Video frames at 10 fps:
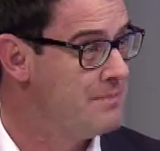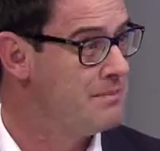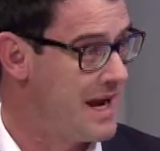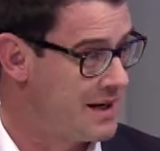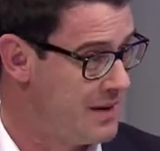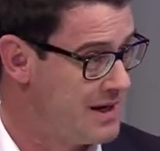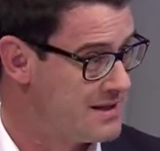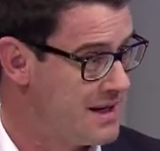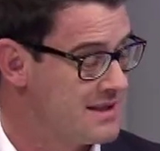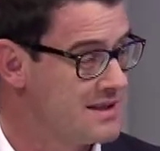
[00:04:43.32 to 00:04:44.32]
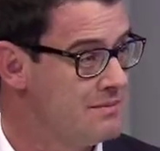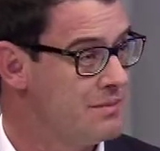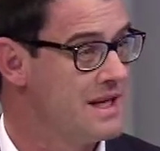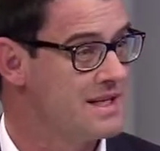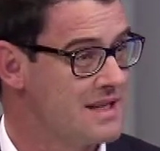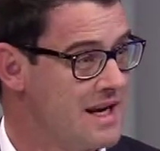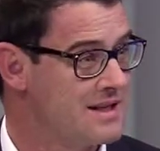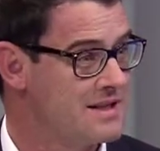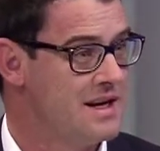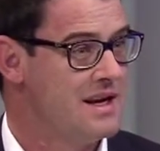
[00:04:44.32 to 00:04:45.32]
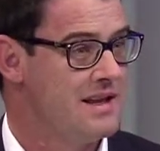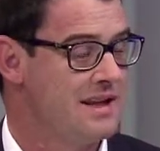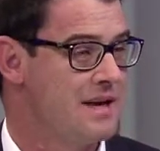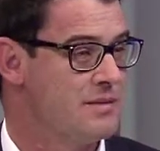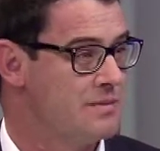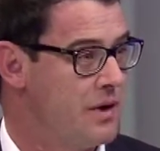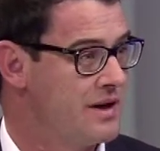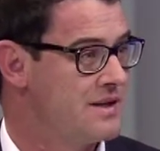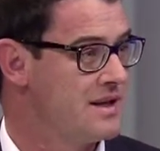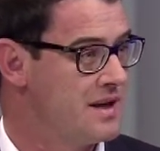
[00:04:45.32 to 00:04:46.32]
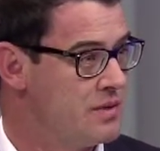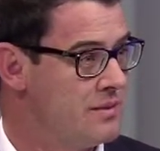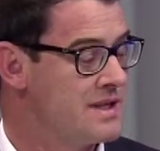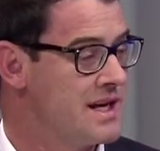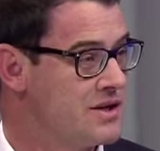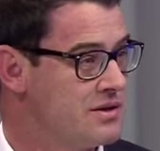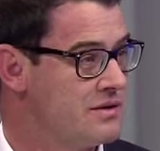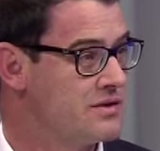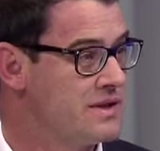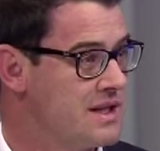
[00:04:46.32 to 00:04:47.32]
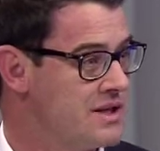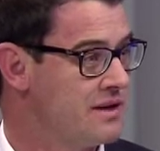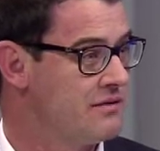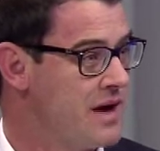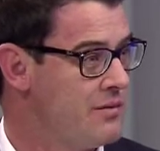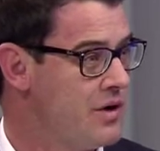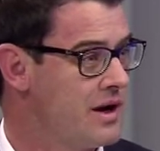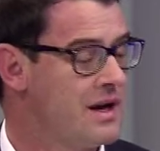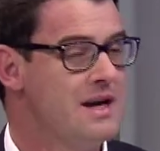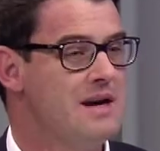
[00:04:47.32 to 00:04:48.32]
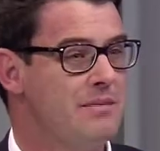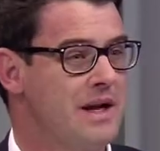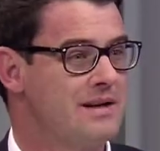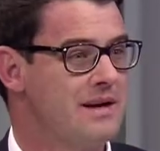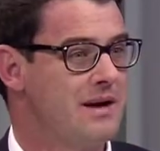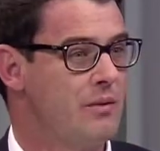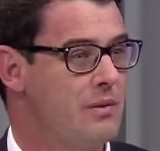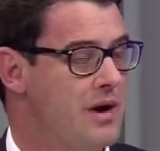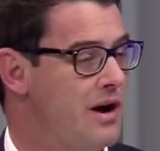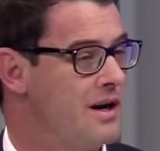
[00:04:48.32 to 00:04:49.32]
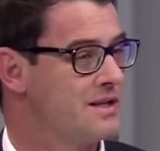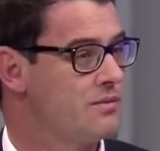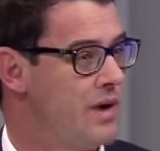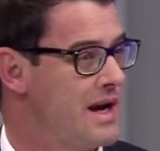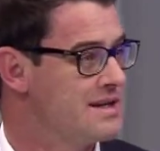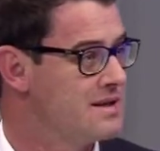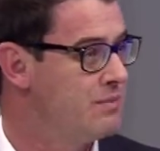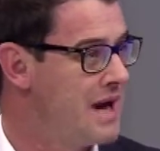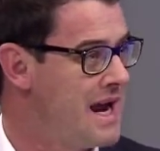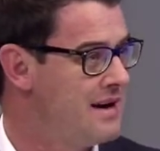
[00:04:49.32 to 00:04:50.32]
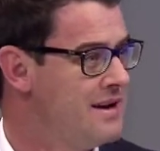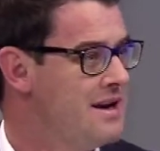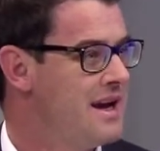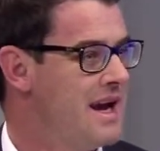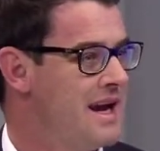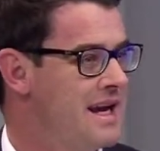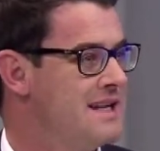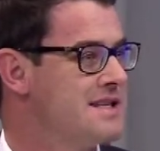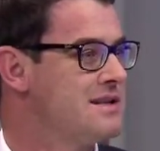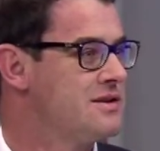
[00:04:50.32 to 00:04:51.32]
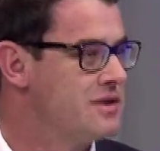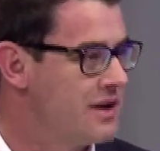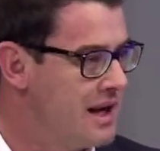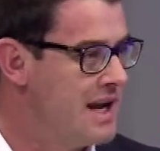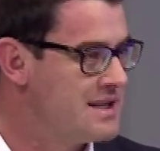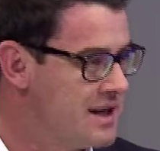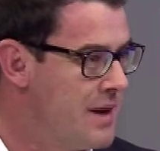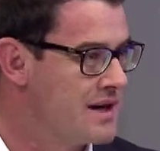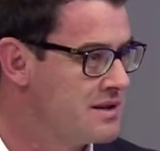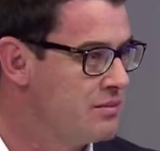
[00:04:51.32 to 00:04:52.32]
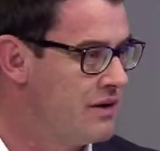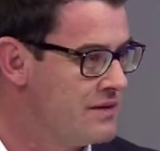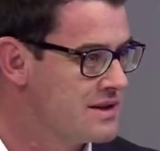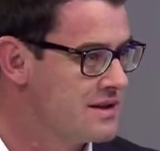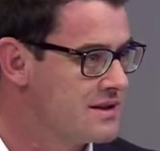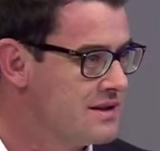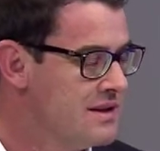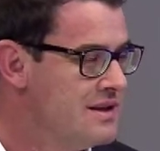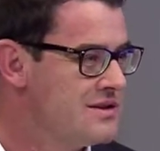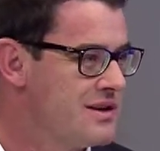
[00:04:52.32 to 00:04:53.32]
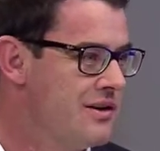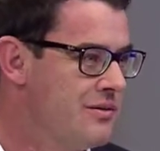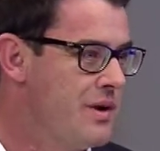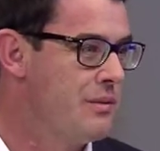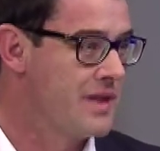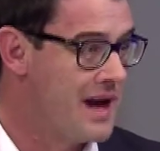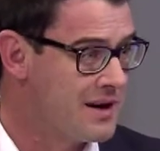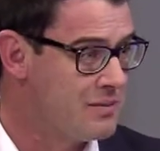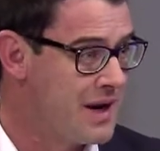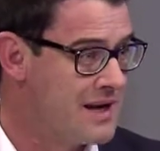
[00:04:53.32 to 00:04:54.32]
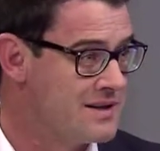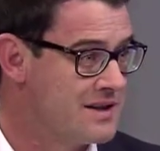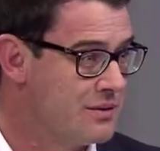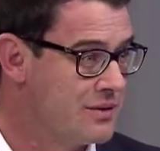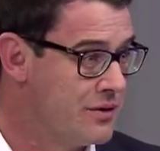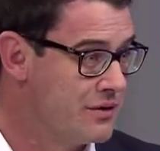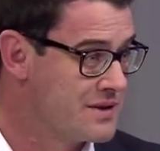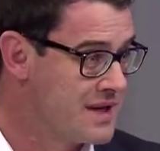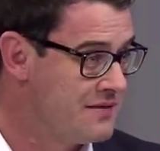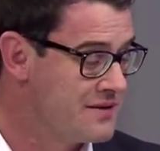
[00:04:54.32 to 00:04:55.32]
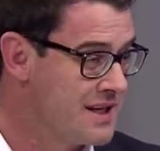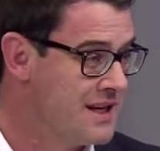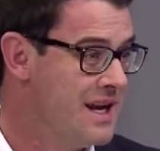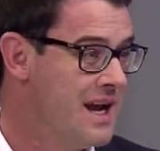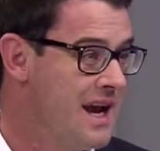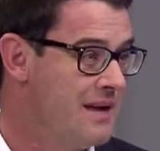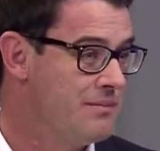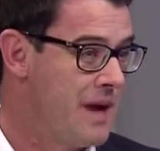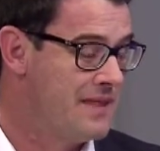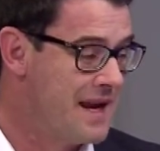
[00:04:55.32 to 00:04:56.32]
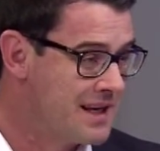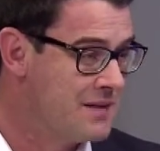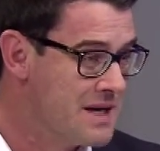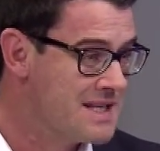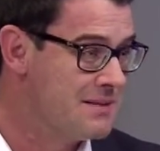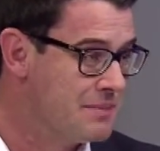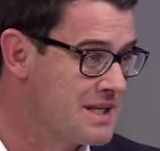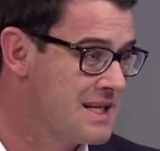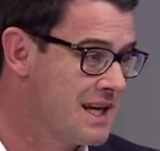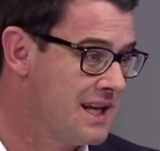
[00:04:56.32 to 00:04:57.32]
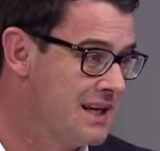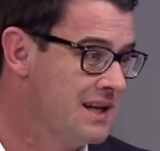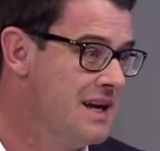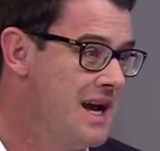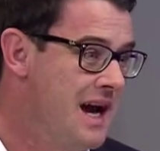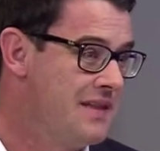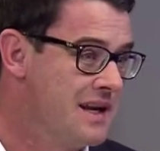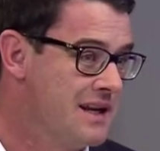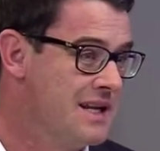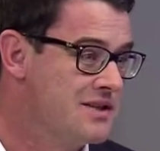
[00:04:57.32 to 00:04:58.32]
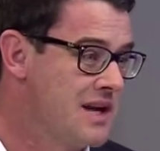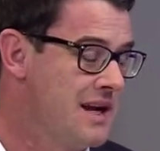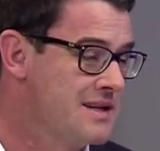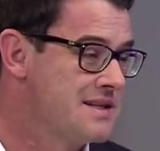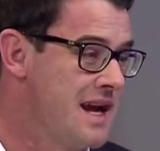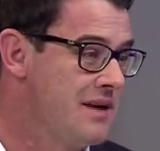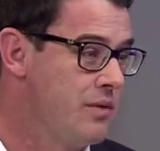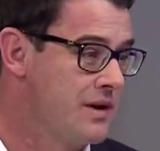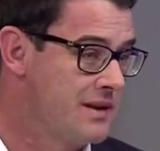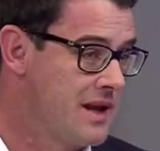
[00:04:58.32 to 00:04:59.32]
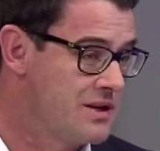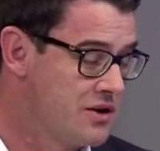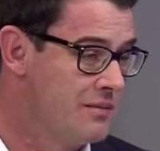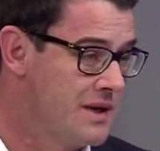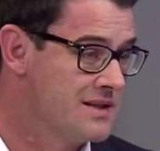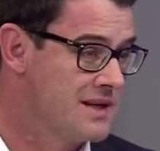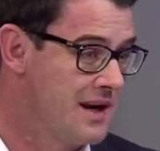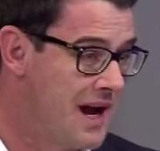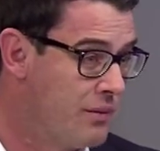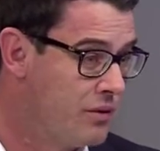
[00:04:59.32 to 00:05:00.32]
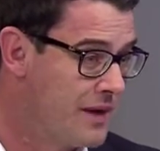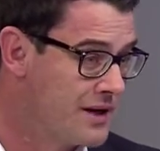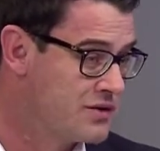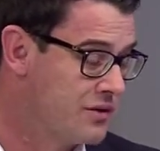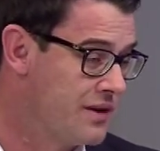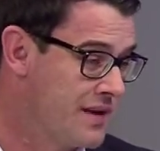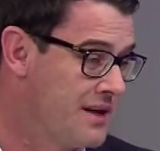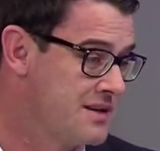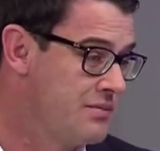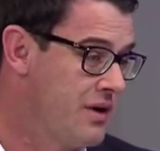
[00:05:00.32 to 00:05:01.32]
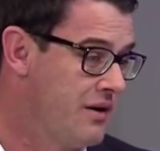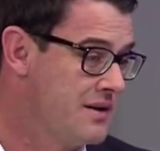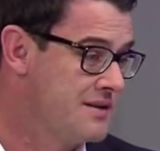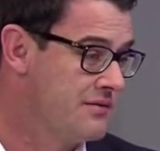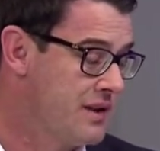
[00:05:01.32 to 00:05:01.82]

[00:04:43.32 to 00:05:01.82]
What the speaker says: impact-based. It simply says that they must monitor the implementation of a strategic framework, but when we asked where is the plan, it is still circulating amongst the provinces. So we, without a plan to deal with rural safety, and that committee in particular, I think needs to understand what their job is, and I will make sure that that is a priority for